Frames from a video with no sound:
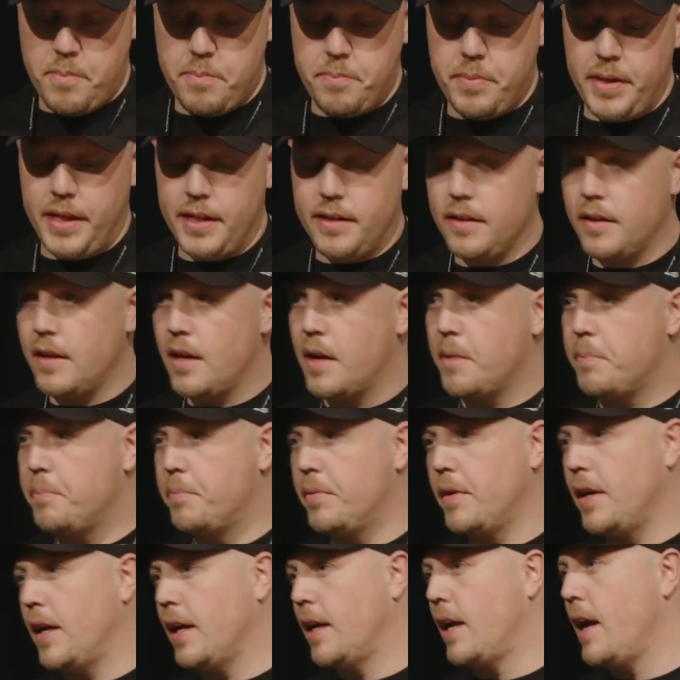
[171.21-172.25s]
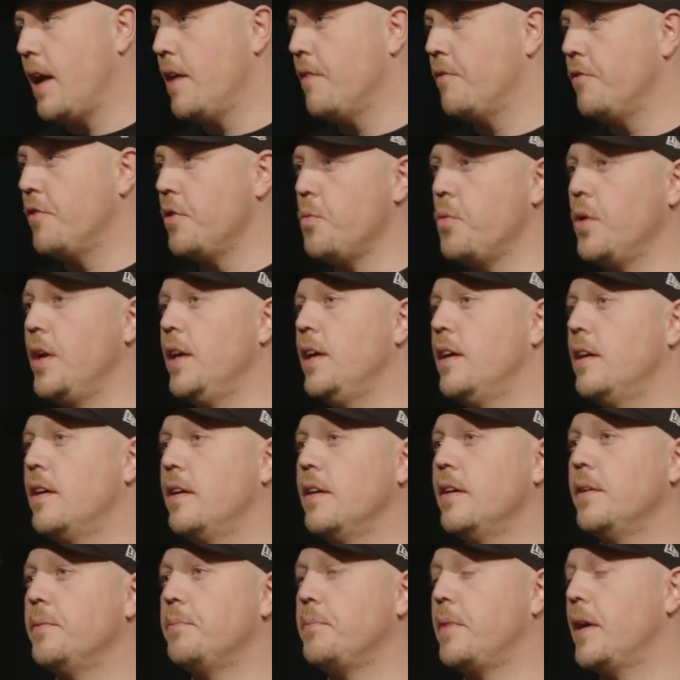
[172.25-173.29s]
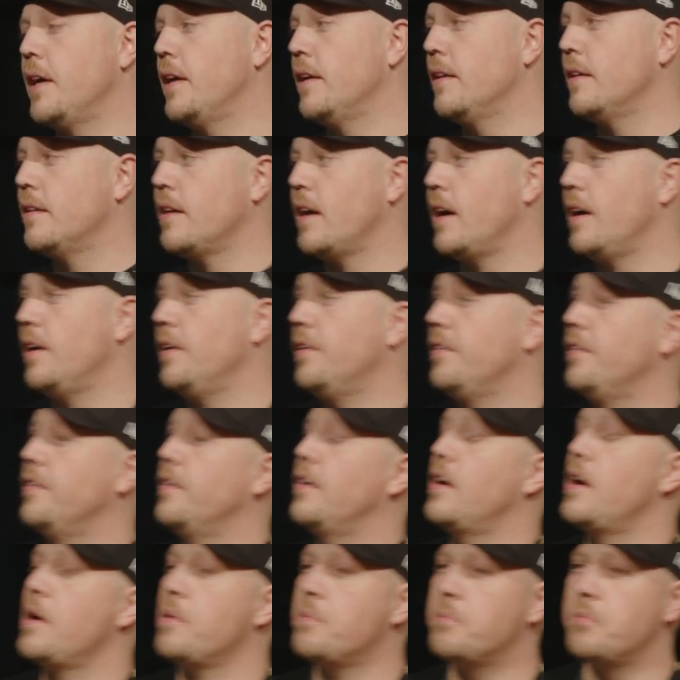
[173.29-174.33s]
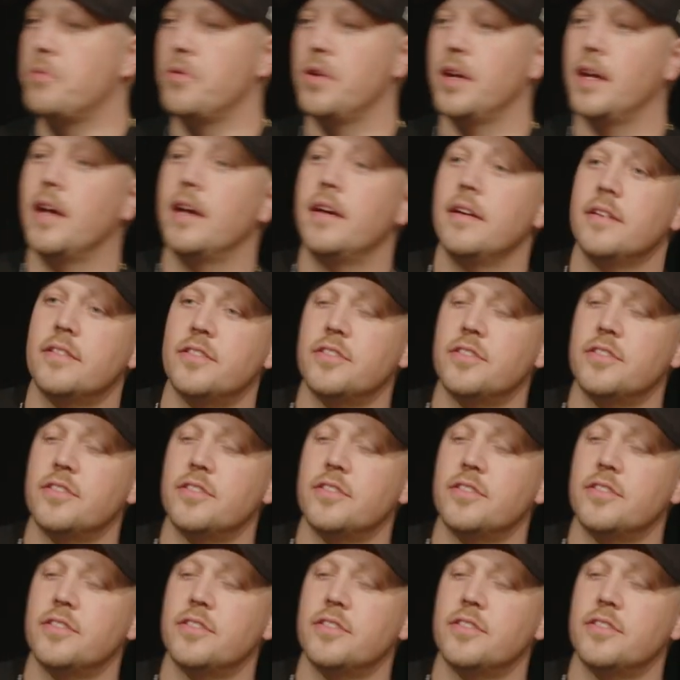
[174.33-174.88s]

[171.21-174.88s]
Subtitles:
beaten up like every week my entire upbringing.